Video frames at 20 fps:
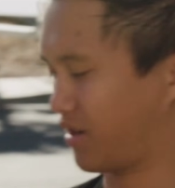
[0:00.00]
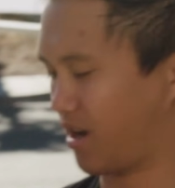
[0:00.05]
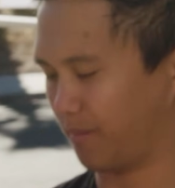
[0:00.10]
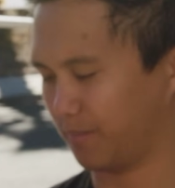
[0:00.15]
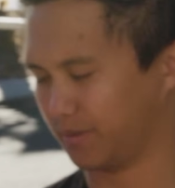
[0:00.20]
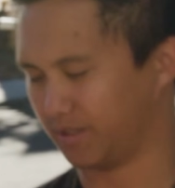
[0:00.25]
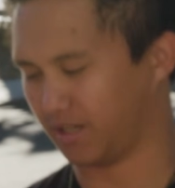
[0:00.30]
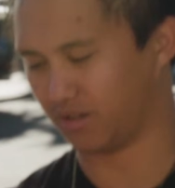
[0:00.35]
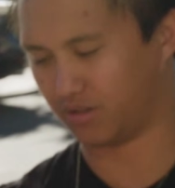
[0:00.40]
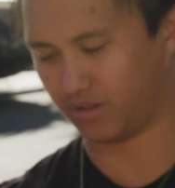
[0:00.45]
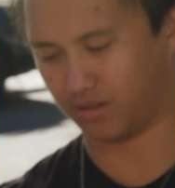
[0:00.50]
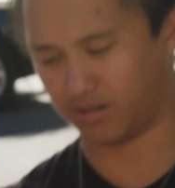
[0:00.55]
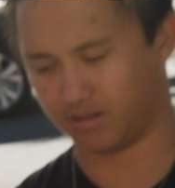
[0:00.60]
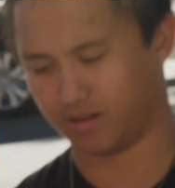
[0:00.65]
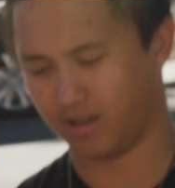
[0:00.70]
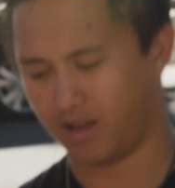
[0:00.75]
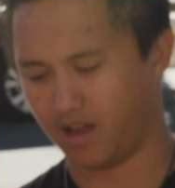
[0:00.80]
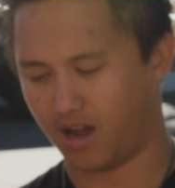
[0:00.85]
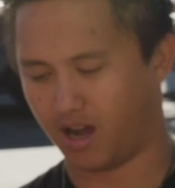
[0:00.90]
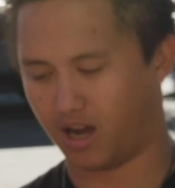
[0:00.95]
compensation.
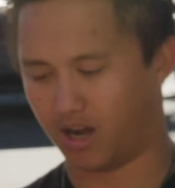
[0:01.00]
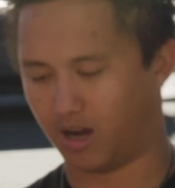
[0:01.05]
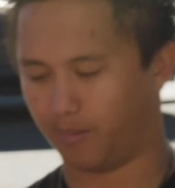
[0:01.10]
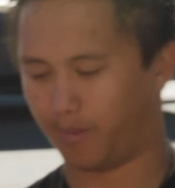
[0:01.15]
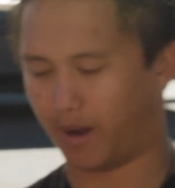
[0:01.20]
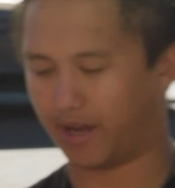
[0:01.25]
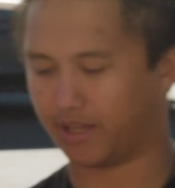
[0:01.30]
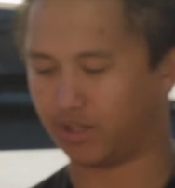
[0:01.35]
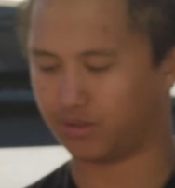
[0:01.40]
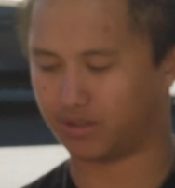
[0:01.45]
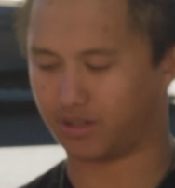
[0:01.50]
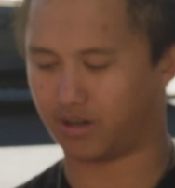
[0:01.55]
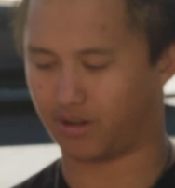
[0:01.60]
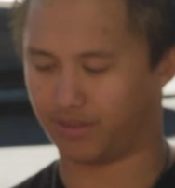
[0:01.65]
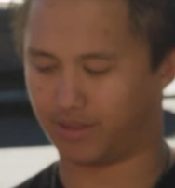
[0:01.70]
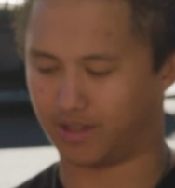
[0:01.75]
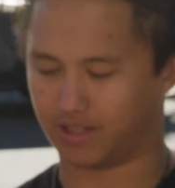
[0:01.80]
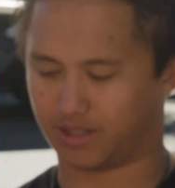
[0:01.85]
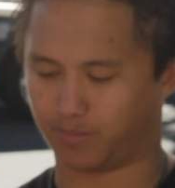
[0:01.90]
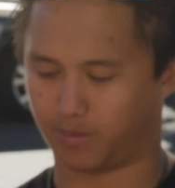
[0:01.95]
I use it
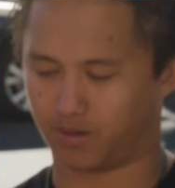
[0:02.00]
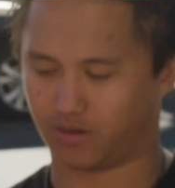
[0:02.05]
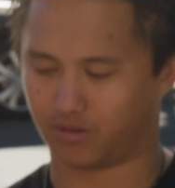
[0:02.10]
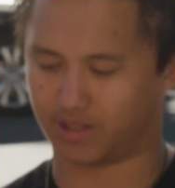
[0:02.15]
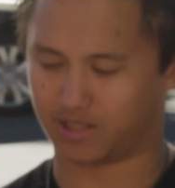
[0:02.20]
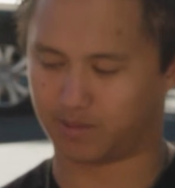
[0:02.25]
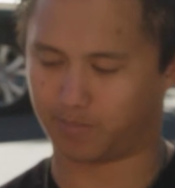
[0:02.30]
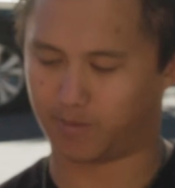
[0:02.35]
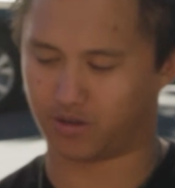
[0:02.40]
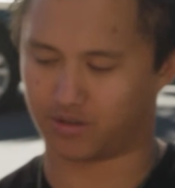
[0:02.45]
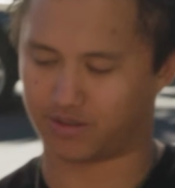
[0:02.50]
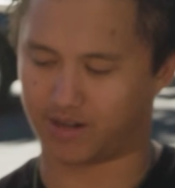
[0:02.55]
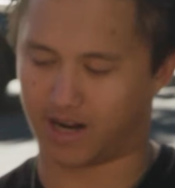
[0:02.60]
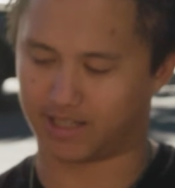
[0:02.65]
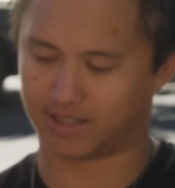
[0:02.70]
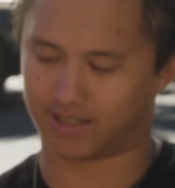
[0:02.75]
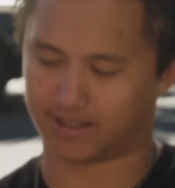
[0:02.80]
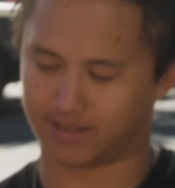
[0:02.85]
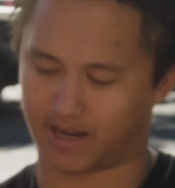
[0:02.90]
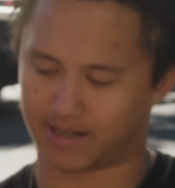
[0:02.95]
on this meter. This meter's
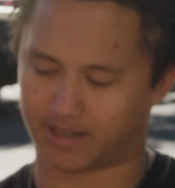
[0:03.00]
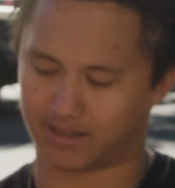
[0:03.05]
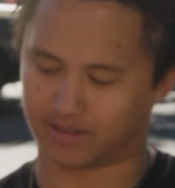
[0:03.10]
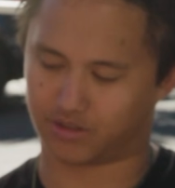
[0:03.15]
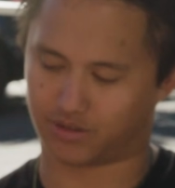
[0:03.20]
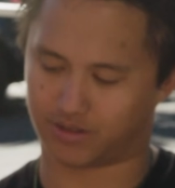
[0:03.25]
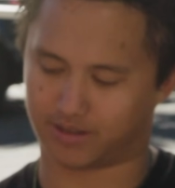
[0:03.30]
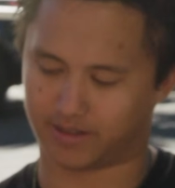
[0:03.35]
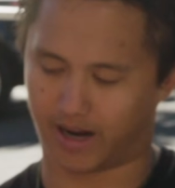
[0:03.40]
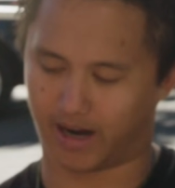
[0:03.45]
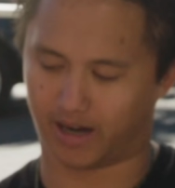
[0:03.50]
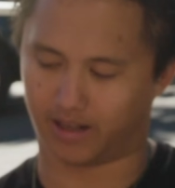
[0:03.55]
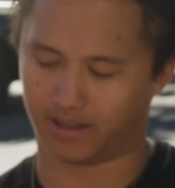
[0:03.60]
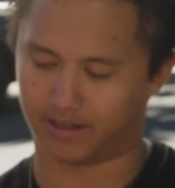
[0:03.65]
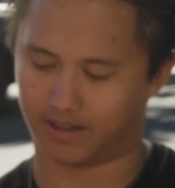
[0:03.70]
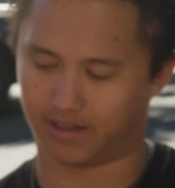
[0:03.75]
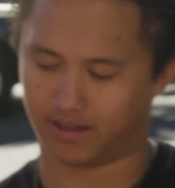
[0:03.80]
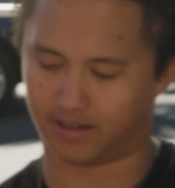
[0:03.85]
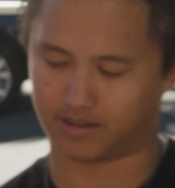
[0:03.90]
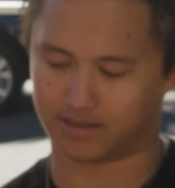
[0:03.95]
nice because I can just dial
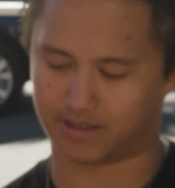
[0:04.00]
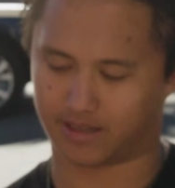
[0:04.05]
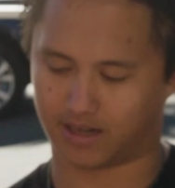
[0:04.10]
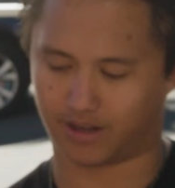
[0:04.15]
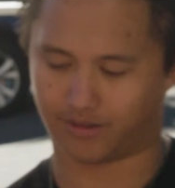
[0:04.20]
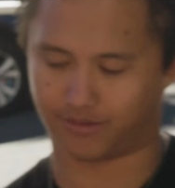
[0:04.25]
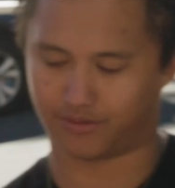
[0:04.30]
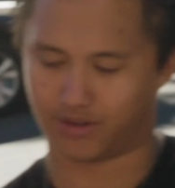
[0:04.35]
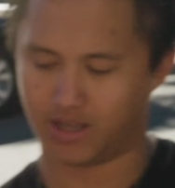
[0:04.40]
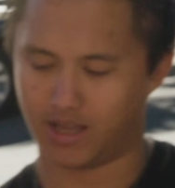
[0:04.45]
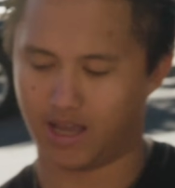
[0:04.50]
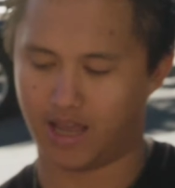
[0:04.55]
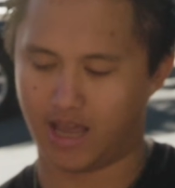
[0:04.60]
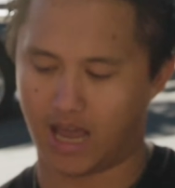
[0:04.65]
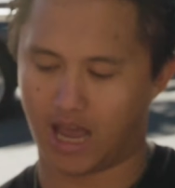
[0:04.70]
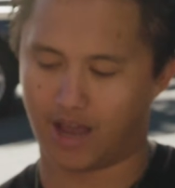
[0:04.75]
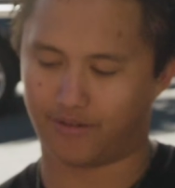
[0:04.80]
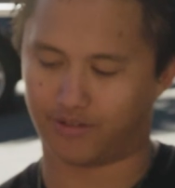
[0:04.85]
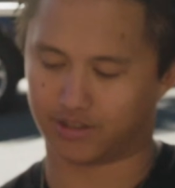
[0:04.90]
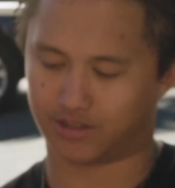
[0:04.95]
it in instead of
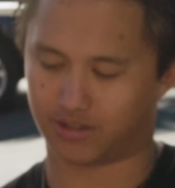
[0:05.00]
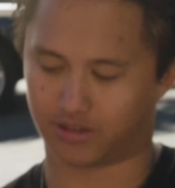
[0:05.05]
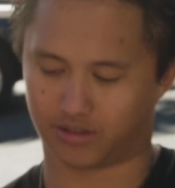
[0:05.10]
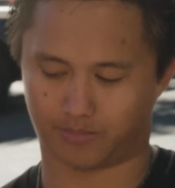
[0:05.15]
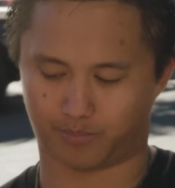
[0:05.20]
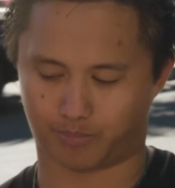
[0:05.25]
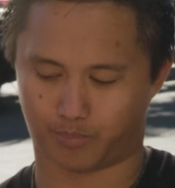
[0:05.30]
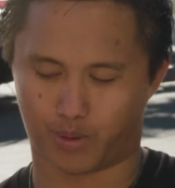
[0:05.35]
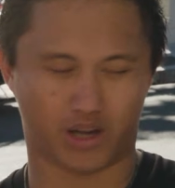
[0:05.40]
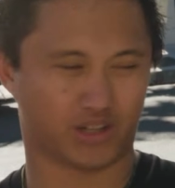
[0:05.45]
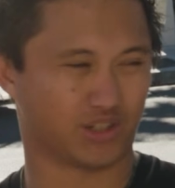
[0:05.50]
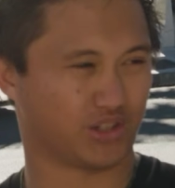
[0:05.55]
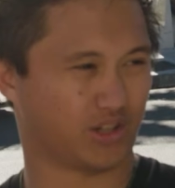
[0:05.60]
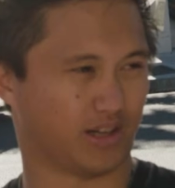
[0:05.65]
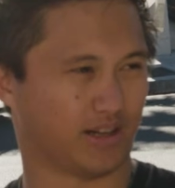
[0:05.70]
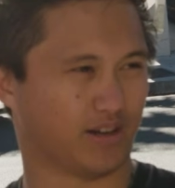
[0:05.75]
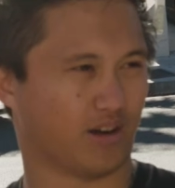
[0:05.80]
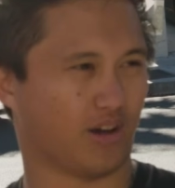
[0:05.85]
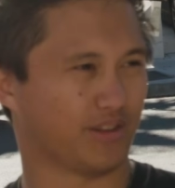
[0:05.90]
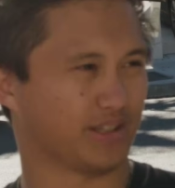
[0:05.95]
having to punch
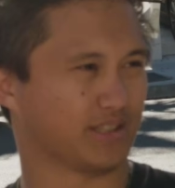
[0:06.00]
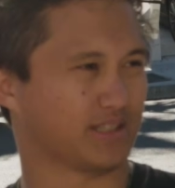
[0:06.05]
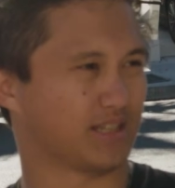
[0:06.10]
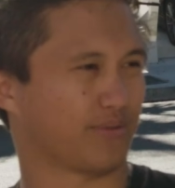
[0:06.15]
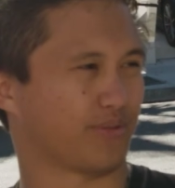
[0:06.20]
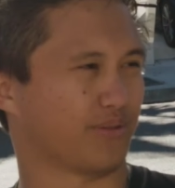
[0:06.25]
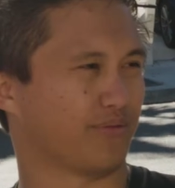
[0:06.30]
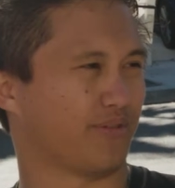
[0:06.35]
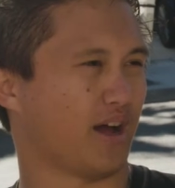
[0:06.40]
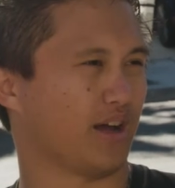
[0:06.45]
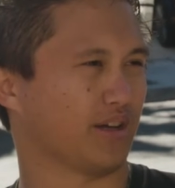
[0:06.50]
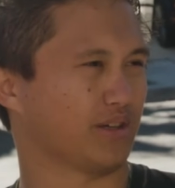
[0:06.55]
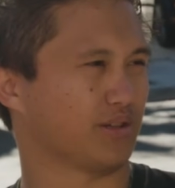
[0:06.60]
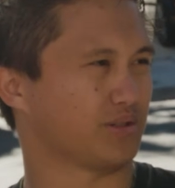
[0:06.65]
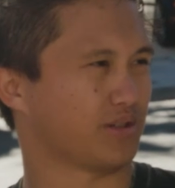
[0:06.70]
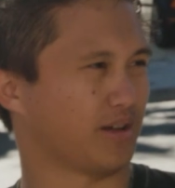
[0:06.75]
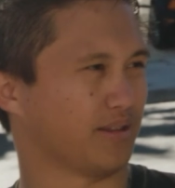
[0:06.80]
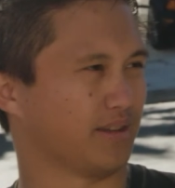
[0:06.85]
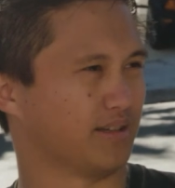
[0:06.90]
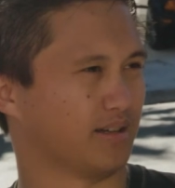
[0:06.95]
in all these different
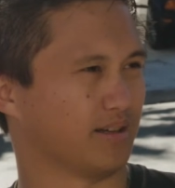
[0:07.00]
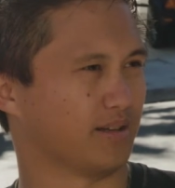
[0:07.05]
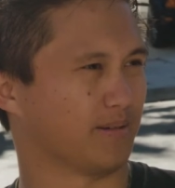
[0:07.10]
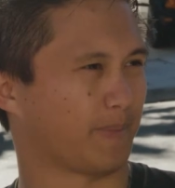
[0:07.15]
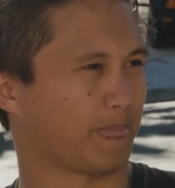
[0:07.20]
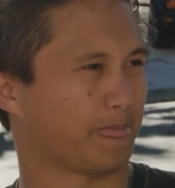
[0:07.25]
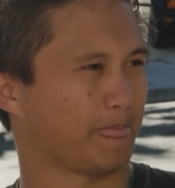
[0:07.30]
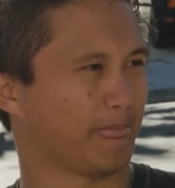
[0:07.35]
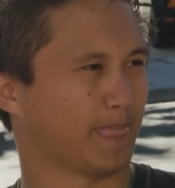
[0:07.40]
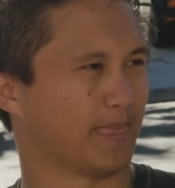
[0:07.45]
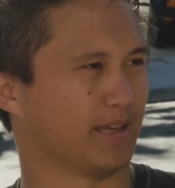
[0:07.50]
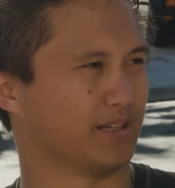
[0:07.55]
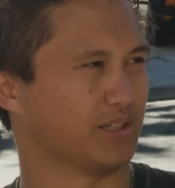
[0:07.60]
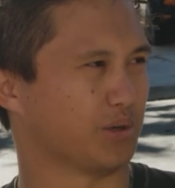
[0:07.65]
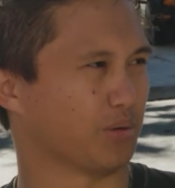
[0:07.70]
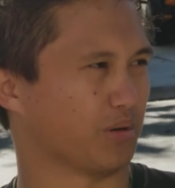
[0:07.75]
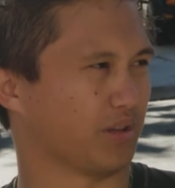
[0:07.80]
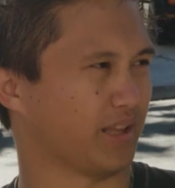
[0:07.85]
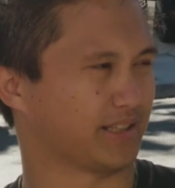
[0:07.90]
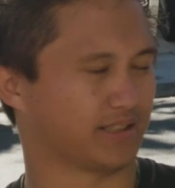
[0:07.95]
values on the
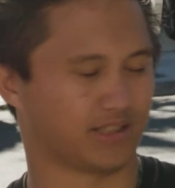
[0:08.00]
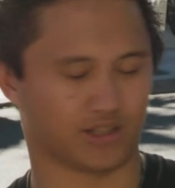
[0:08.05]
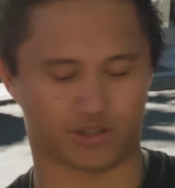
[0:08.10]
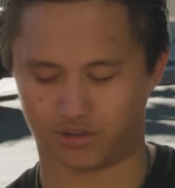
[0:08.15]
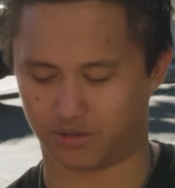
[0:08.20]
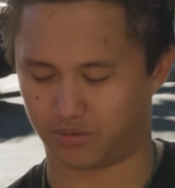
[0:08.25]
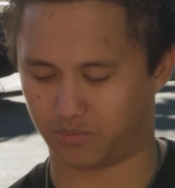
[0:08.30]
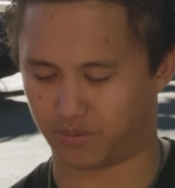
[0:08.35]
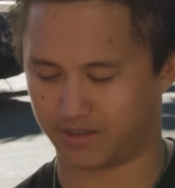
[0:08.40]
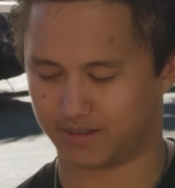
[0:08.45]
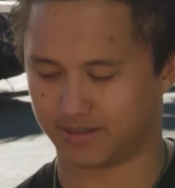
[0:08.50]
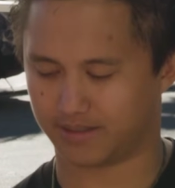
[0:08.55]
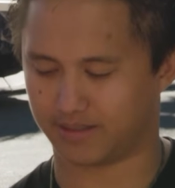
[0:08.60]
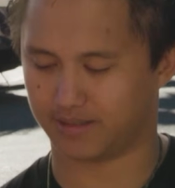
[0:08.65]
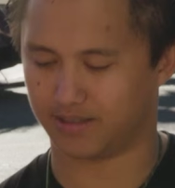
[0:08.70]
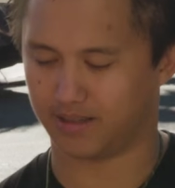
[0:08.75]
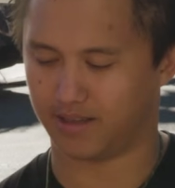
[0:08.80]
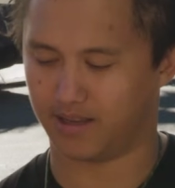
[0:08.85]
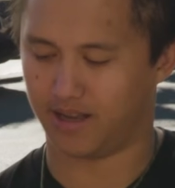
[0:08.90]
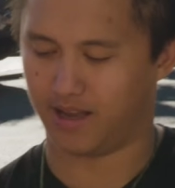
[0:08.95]
newer like digital ones.